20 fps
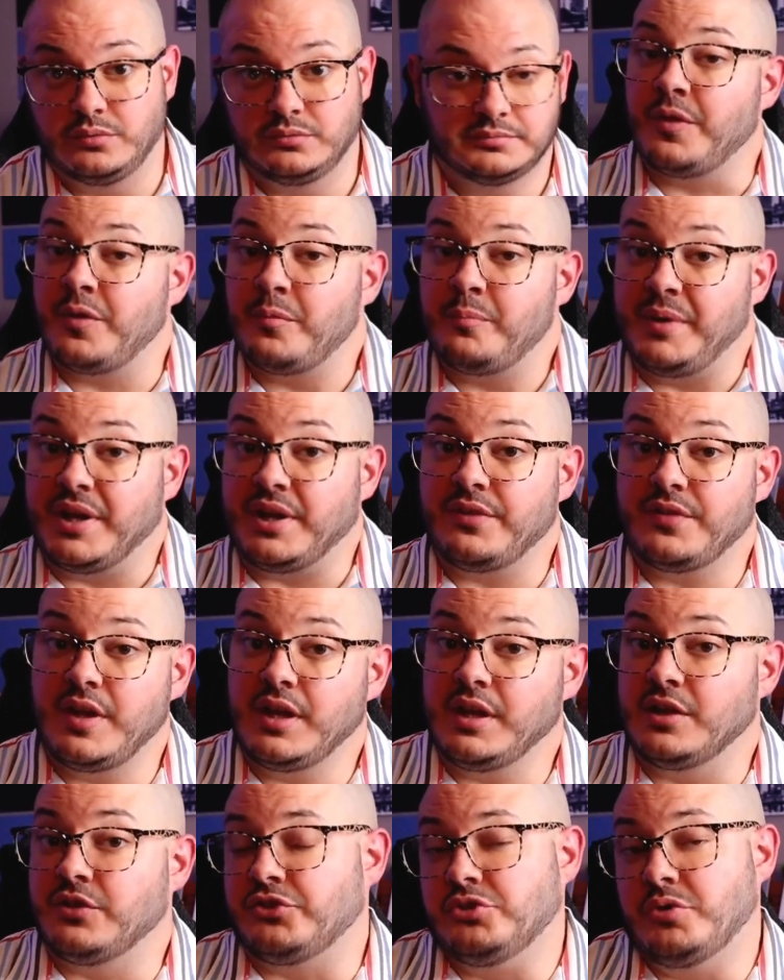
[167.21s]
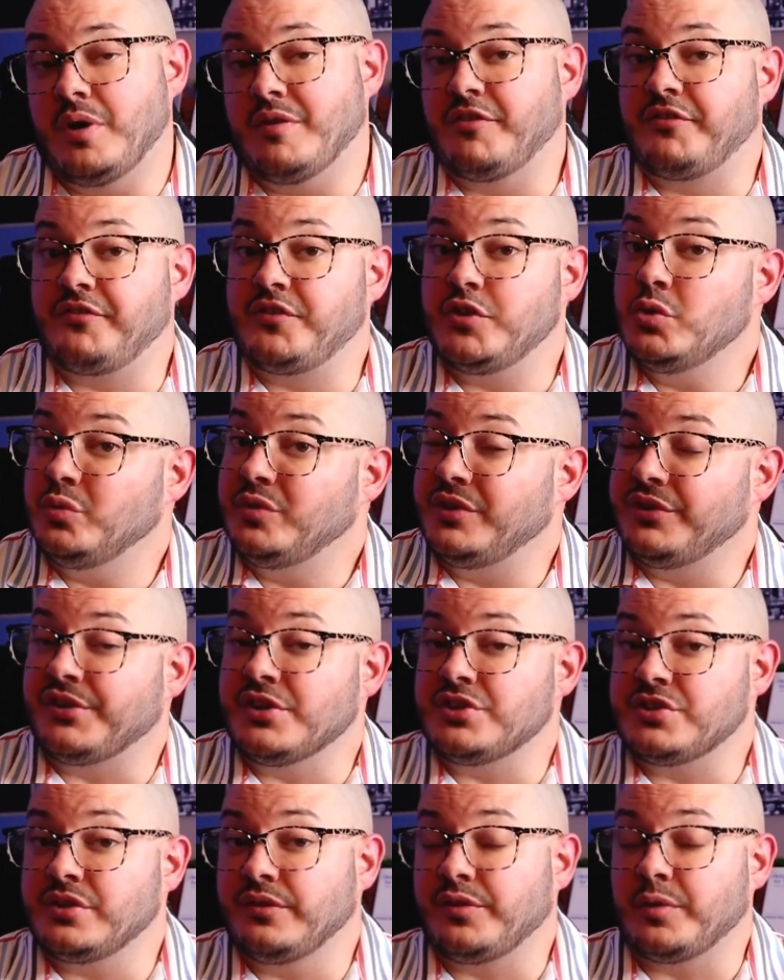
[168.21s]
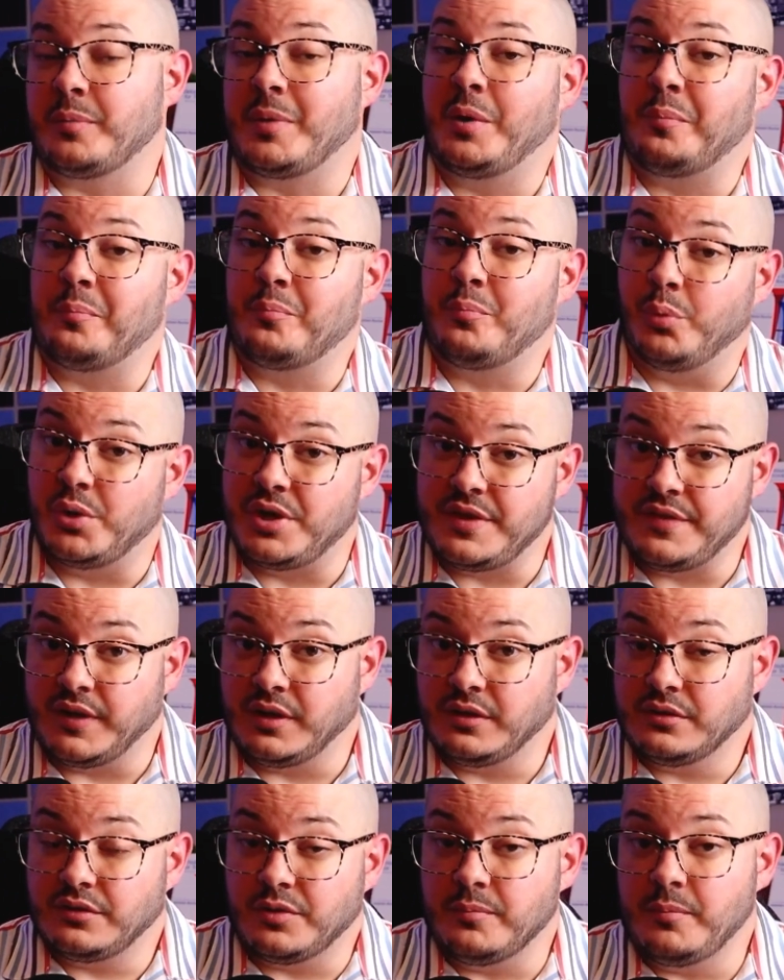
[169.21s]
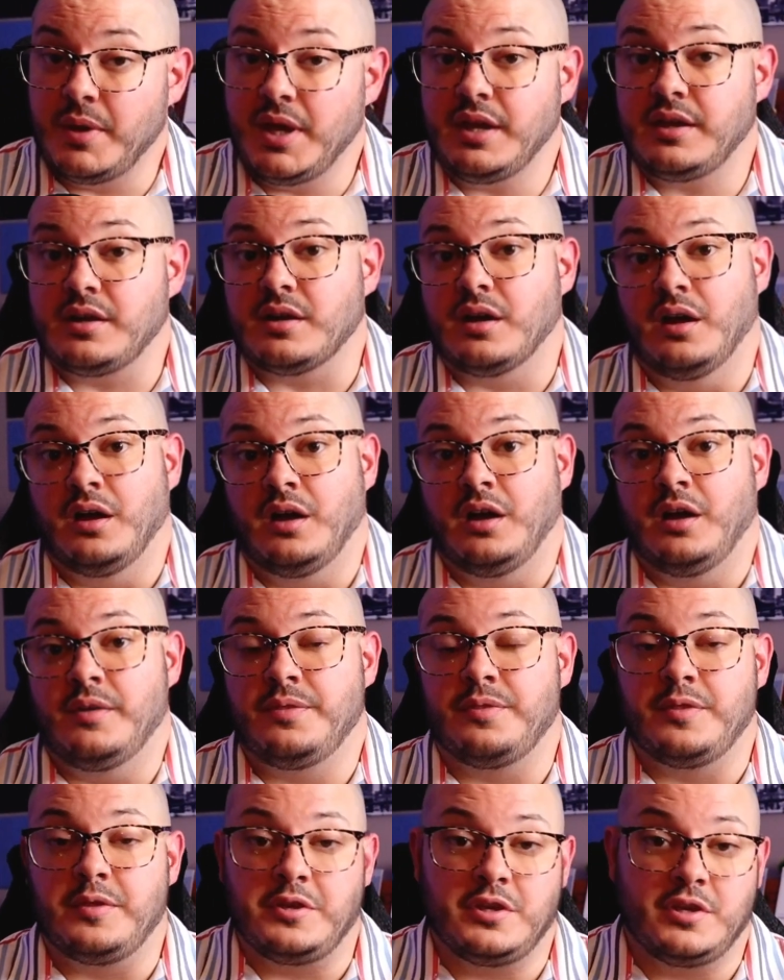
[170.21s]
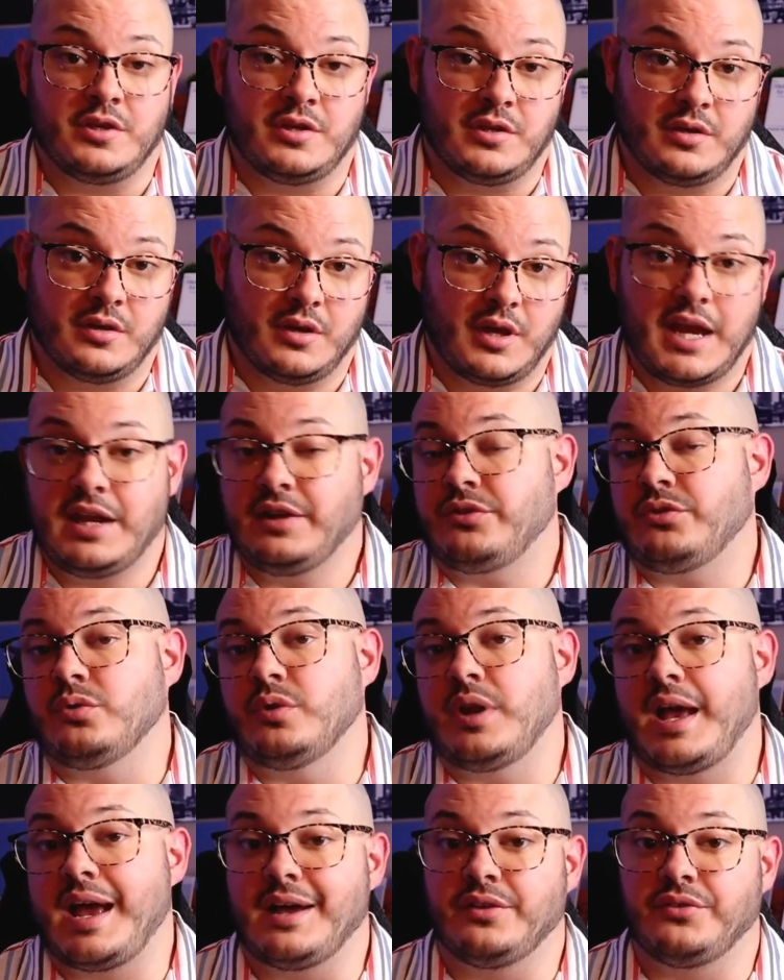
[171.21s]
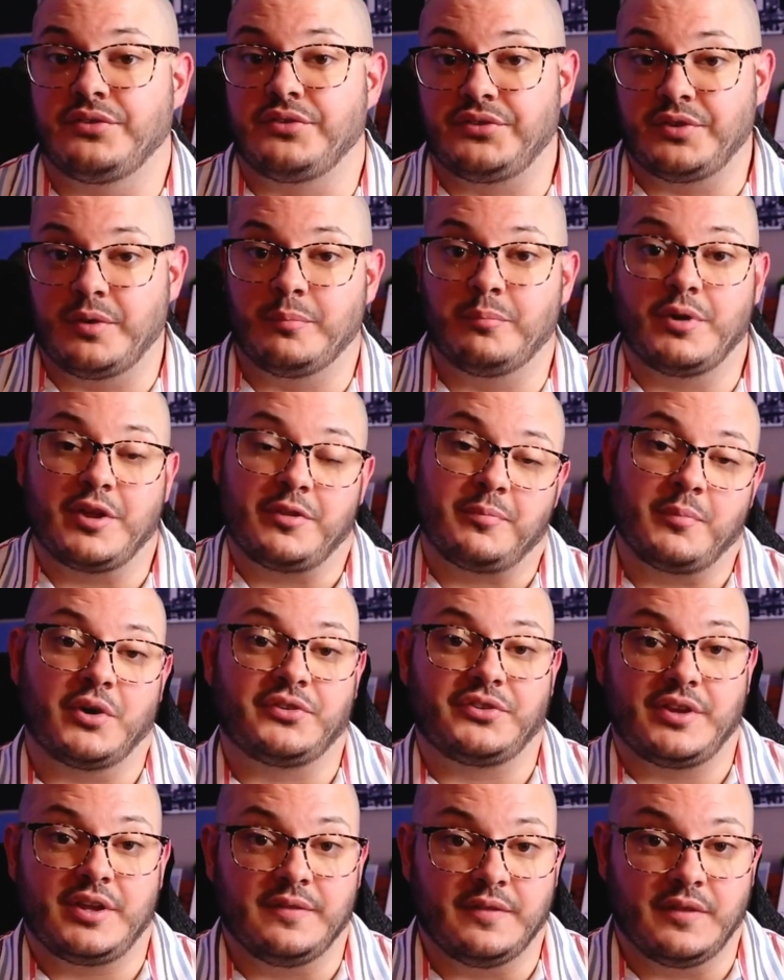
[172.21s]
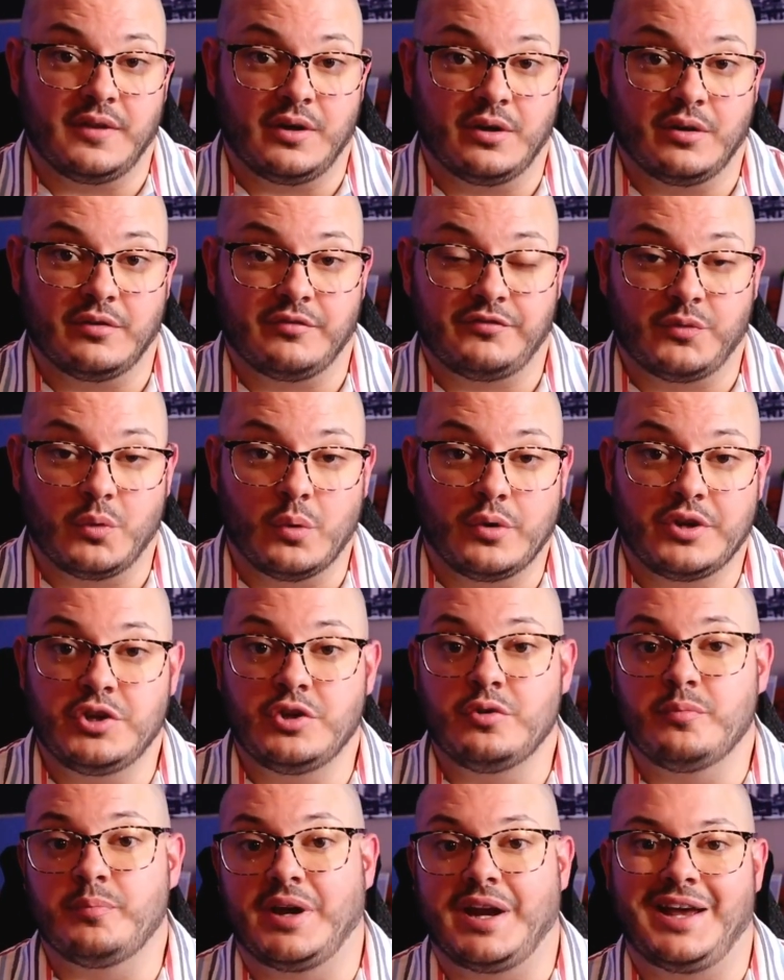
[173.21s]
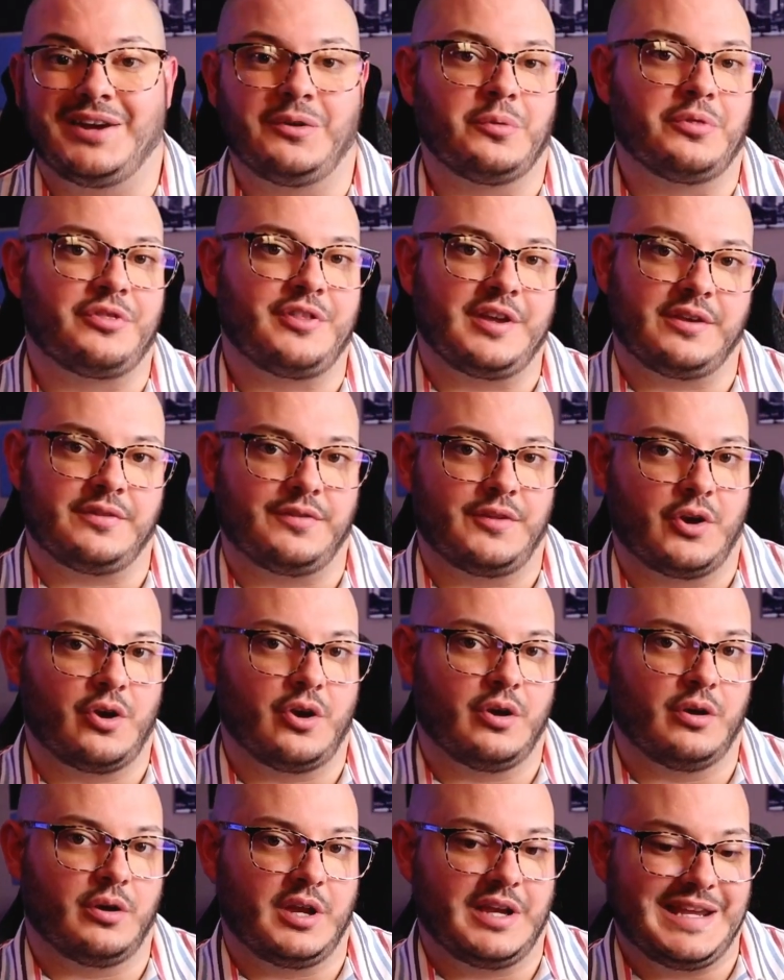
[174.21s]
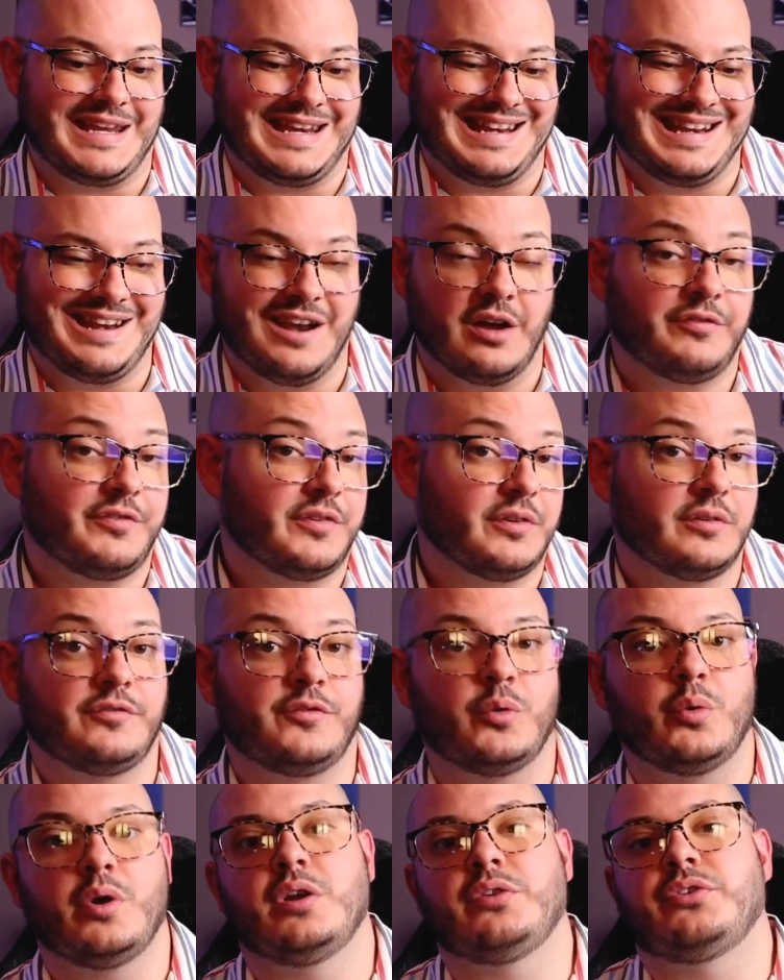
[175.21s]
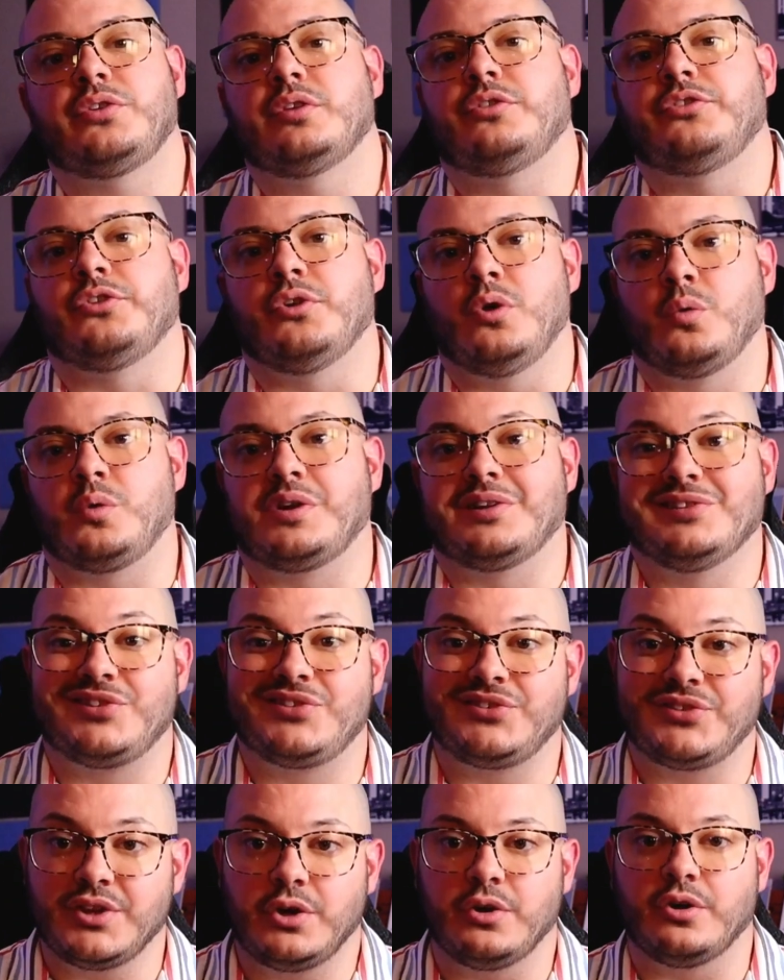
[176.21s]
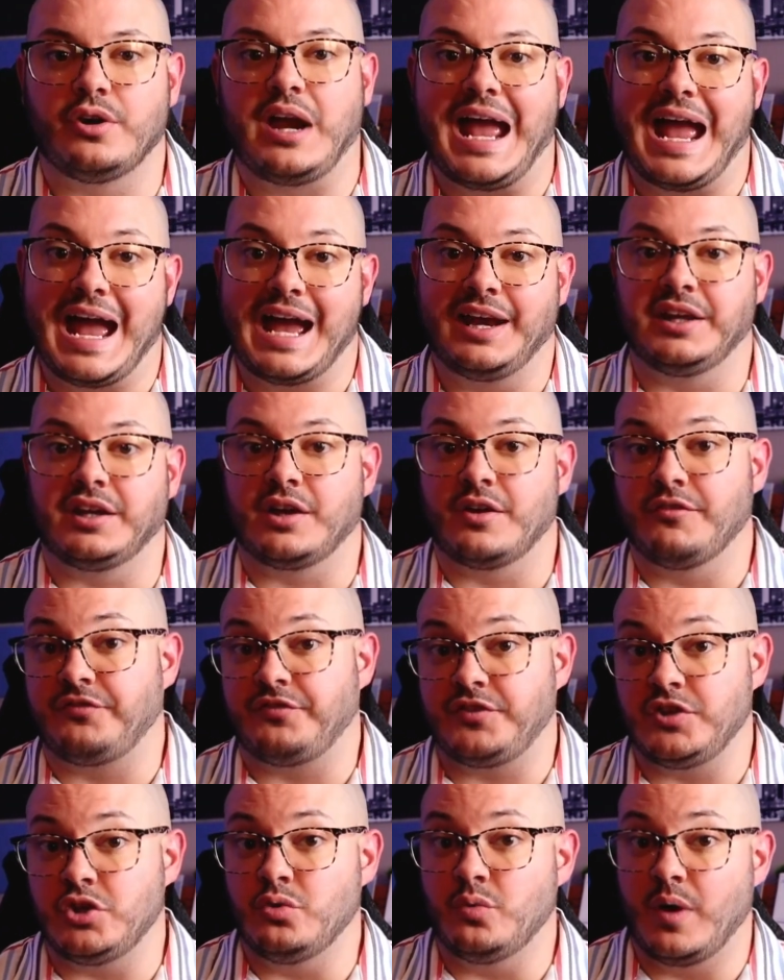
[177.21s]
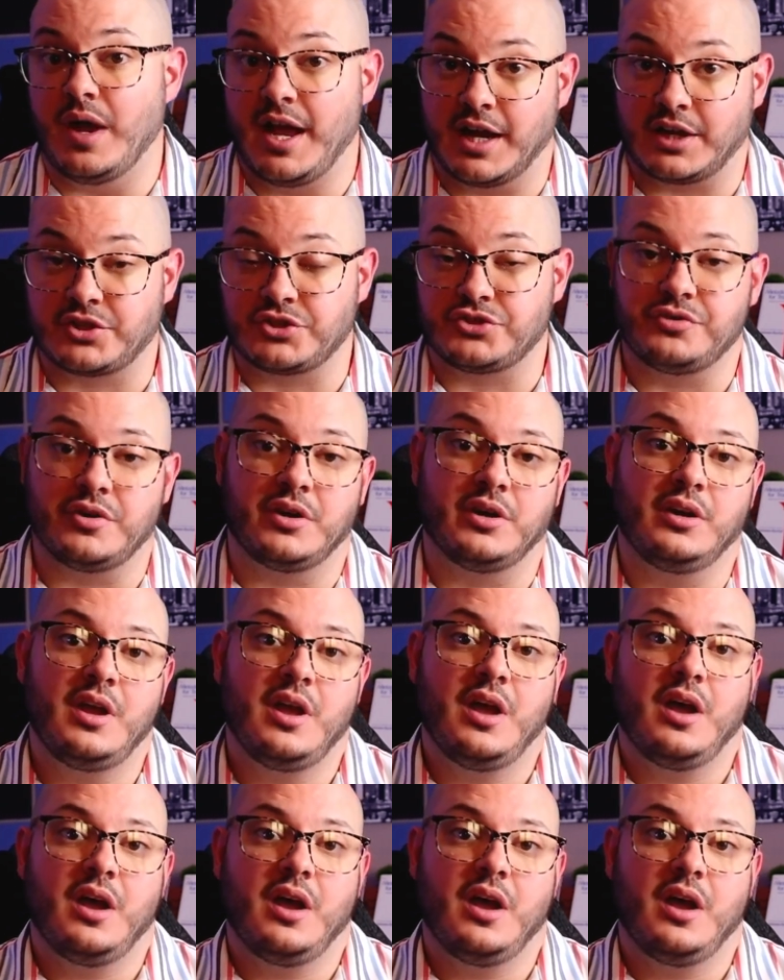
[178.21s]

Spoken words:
The other big thing is you have a few decisions about breathing to make. The etude has some breath marks in there for you, but I don't think they're enough for us. So consider adding a few extra.